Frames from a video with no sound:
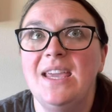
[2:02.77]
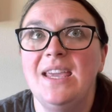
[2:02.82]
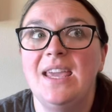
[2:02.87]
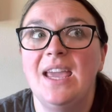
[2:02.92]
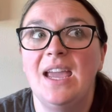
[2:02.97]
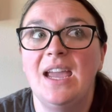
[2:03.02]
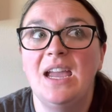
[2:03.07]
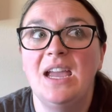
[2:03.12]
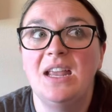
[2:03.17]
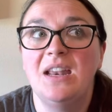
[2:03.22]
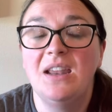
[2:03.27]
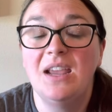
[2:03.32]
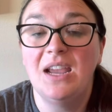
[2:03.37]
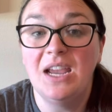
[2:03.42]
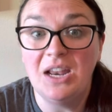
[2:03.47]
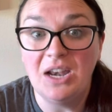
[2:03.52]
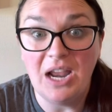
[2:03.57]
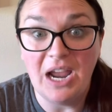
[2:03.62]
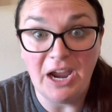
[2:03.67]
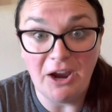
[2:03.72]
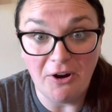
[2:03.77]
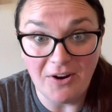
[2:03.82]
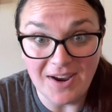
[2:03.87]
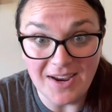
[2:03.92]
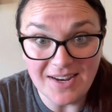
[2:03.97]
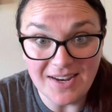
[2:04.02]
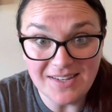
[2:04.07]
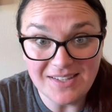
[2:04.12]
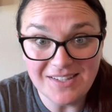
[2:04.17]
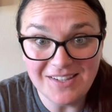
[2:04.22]
can
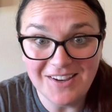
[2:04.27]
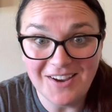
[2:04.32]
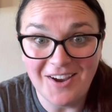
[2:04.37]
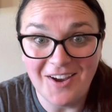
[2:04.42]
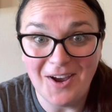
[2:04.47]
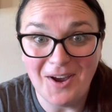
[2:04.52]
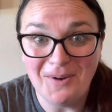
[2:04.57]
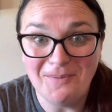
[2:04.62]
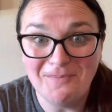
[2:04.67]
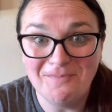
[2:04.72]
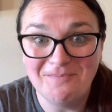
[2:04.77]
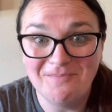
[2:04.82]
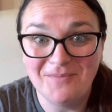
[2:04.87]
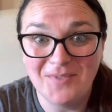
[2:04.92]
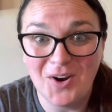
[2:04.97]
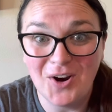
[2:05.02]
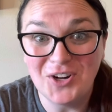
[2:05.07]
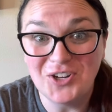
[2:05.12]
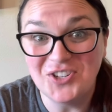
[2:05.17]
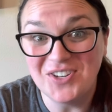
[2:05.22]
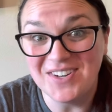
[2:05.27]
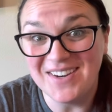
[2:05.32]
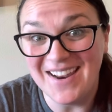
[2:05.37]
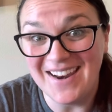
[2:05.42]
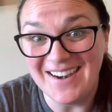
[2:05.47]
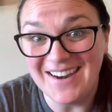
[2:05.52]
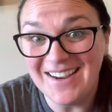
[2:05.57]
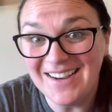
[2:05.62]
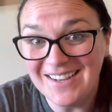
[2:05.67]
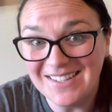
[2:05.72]
inherit um, our
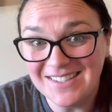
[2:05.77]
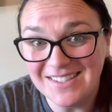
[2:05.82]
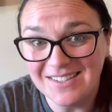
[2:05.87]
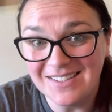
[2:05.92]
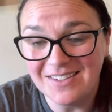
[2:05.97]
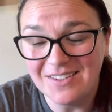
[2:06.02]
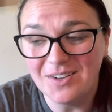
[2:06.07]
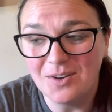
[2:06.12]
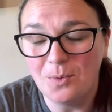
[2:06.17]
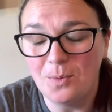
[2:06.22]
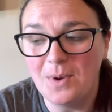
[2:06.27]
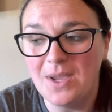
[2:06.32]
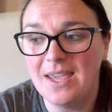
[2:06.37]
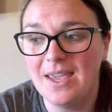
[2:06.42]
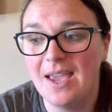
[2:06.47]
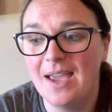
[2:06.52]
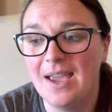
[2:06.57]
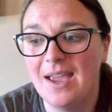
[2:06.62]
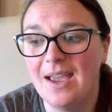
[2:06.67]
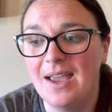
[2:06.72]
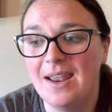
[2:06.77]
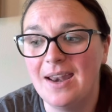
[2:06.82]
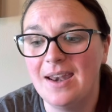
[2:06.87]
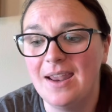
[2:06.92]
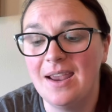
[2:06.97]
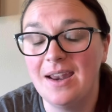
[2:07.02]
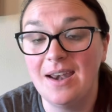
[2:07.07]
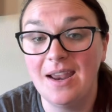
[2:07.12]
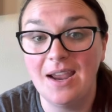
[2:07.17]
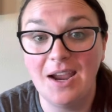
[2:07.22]
genetics, we can
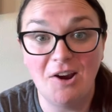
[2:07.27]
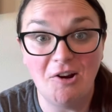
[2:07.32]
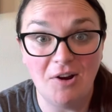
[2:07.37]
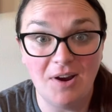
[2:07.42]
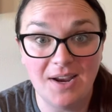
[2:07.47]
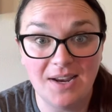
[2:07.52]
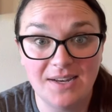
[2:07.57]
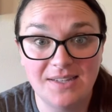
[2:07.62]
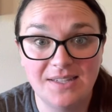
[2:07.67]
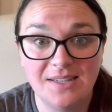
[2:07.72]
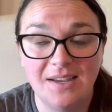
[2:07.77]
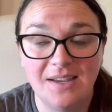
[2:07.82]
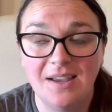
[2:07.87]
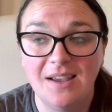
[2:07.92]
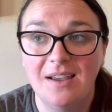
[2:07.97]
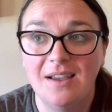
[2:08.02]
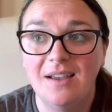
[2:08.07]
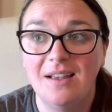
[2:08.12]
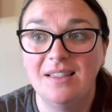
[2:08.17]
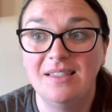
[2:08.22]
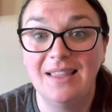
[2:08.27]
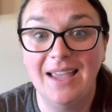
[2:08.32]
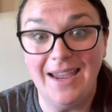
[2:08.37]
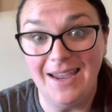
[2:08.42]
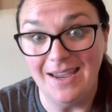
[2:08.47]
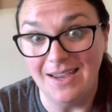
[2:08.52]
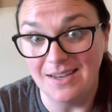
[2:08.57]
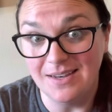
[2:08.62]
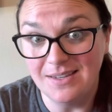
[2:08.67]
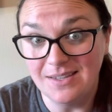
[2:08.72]
inherit
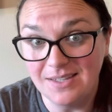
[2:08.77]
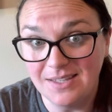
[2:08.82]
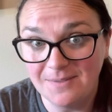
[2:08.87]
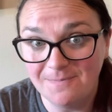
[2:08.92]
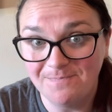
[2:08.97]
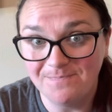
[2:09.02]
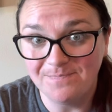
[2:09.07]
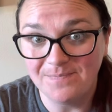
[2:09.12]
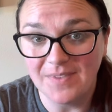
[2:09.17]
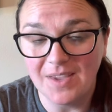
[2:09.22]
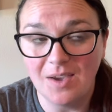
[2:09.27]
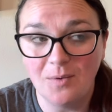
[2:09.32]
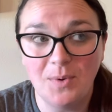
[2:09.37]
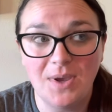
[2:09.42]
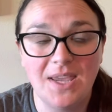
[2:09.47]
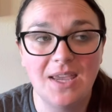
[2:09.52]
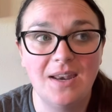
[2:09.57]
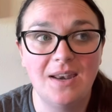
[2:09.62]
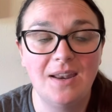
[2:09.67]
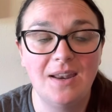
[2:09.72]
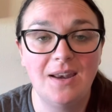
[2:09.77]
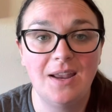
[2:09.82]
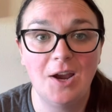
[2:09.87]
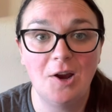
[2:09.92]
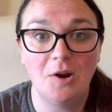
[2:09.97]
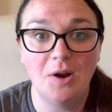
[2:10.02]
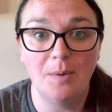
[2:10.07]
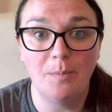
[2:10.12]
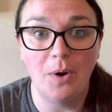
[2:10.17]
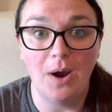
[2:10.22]
land, we can
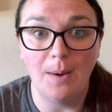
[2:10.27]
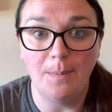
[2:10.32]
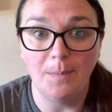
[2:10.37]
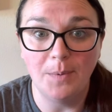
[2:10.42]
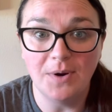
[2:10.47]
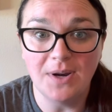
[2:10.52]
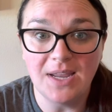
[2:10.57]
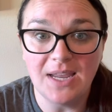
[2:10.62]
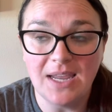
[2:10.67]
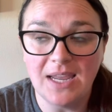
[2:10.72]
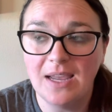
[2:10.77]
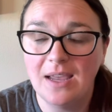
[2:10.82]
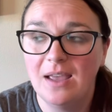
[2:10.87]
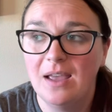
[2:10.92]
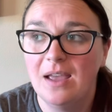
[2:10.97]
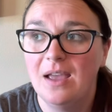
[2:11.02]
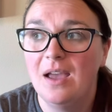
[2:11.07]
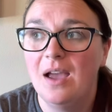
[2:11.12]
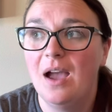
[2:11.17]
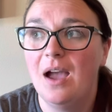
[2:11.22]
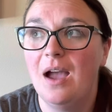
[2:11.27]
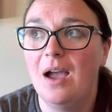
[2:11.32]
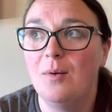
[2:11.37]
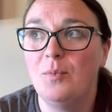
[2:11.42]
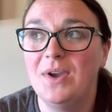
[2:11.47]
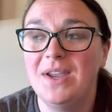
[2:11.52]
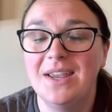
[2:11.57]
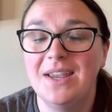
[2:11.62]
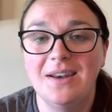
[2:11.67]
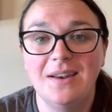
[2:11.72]
inherit property. Um,
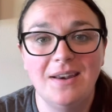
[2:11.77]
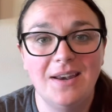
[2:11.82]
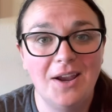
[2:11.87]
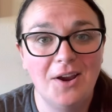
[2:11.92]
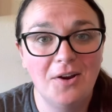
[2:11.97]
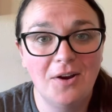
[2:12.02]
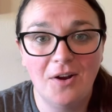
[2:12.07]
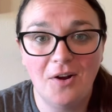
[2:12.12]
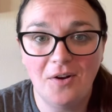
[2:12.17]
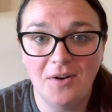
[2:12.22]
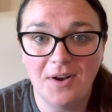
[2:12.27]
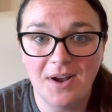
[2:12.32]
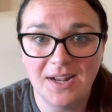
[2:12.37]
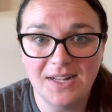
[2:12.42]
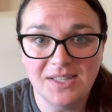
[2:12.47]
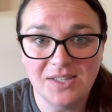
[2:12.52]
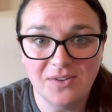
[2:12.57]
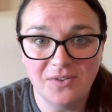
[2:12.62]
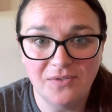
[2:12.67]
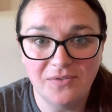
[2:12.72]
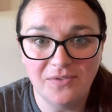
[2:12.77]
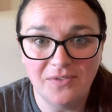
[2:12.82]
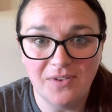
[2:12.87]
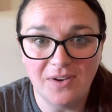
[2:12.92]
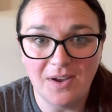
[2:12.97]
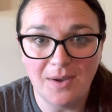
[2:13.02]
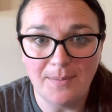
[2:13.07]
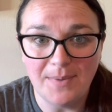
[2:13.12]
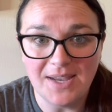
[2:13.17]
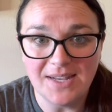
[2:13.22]
we can inherit all kinds of
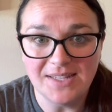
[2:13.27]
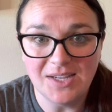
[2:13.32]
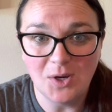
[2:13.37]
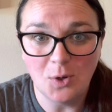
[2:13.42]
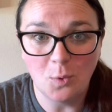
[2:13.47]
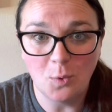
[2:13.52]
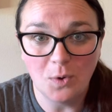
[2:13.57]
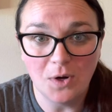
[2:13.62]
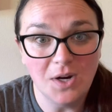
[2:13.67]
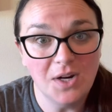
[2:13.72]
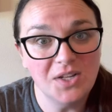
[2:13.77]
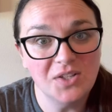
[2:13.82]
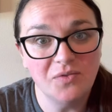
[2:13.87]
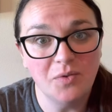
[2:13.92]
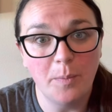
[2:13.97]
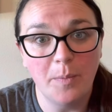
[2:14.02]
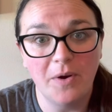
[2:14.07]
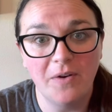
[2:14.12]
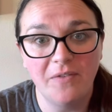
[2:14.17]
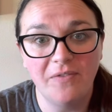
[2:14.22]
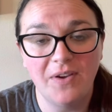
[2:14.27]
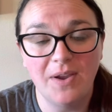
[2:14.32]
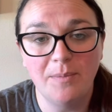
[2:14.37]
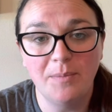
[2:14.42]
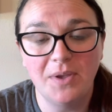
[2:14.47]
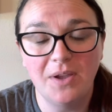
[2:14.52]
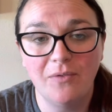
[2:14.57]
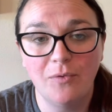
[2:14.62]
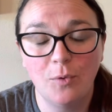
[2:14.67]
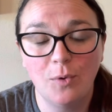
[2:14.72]
amazing quirks from our
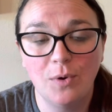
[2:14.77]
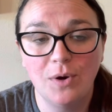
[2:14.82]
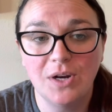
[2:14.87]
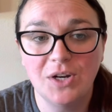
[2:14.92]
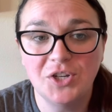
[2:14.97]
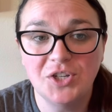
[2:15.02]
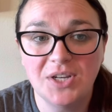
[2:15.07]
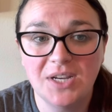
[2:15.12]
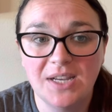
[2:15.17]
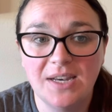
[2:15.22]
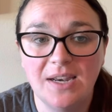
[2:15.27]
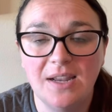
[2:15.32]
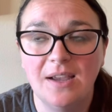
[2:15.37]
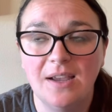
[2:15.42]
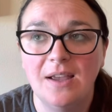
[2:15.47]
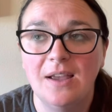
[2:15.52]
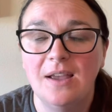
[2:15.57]
family of origin.